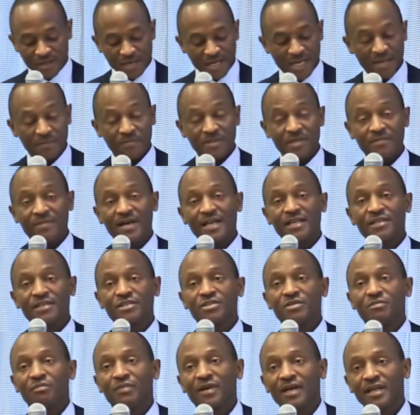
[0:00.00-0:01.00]
I'm the
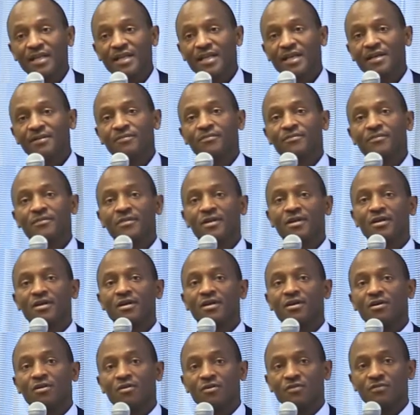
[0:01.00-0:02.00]
managing partner
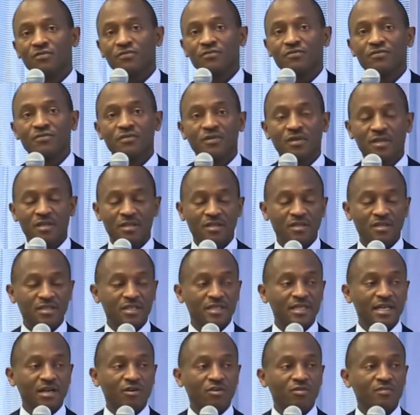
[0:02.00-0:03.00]
of
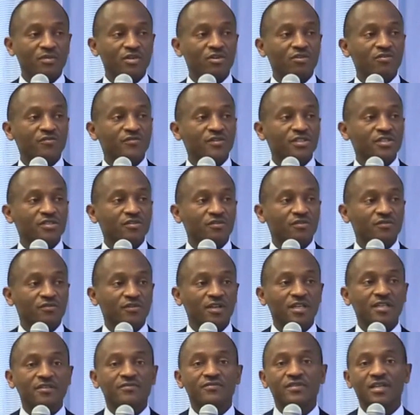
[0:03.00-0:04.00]
the Nairobi office
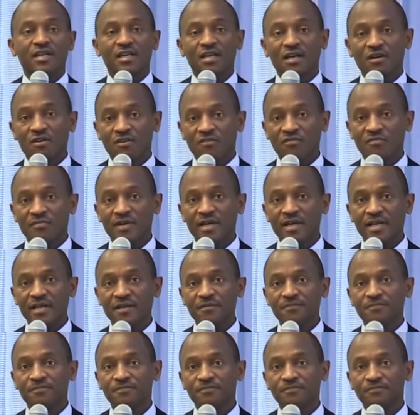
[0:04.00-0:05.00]
of Cliff Decker
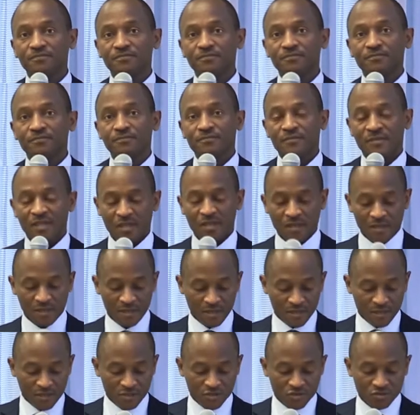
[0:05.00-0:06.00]
Hofmeyr.
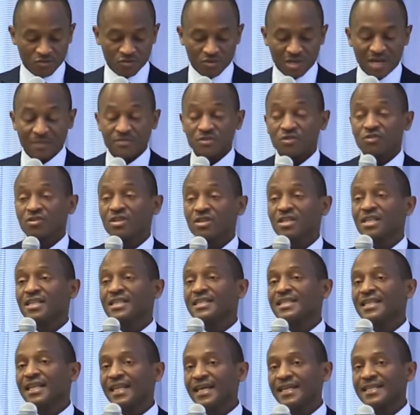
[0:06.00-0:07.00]
So
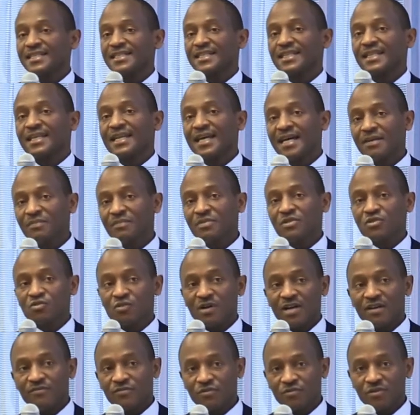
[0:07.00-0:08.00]
absolutely delighted and happy
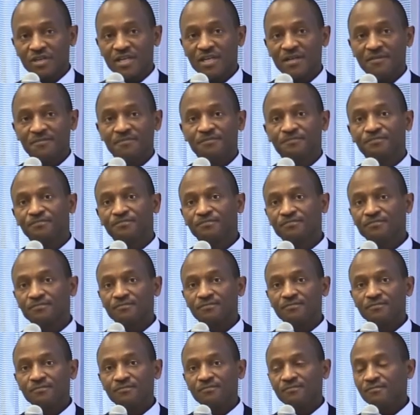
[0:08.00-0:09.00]
to have you here.
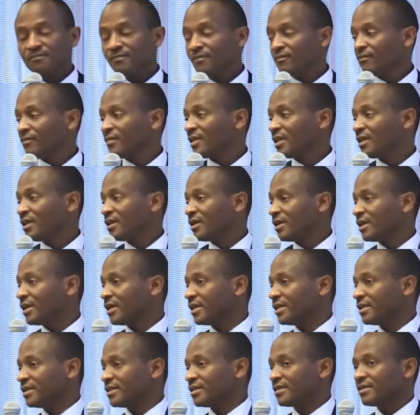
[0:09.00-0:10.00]

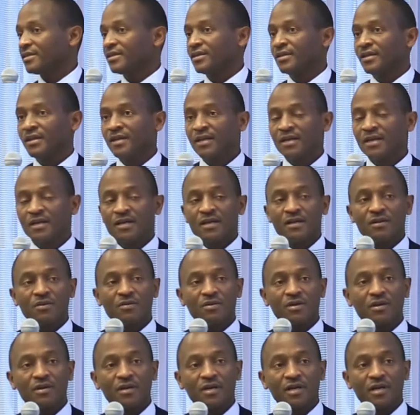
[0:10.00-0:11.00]
And
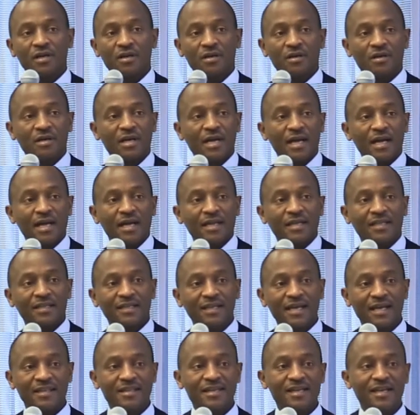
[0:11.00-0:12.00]

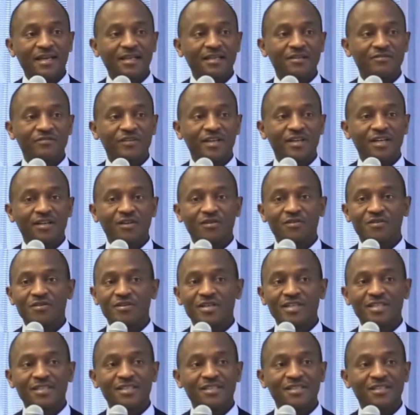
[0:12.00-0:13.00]
I think I'll invite
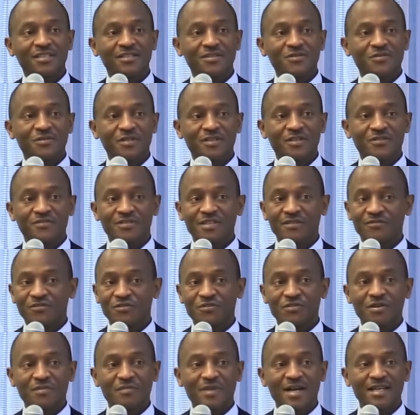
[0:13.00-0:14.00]
Laurie to give some
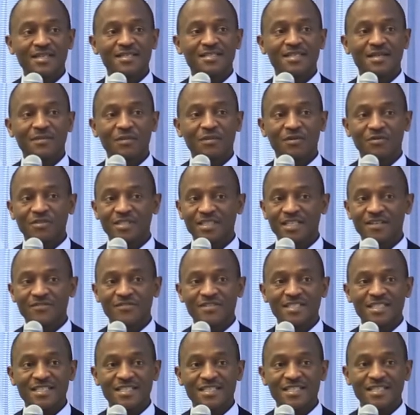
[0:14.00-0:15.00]
few remarks about the
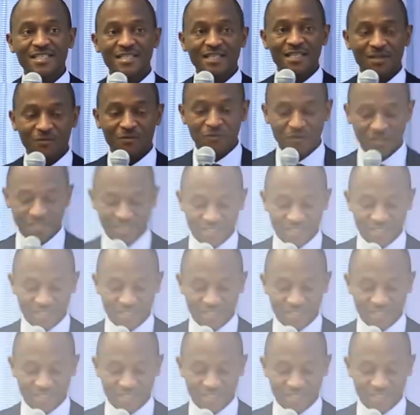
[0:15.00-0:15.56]
FCC and what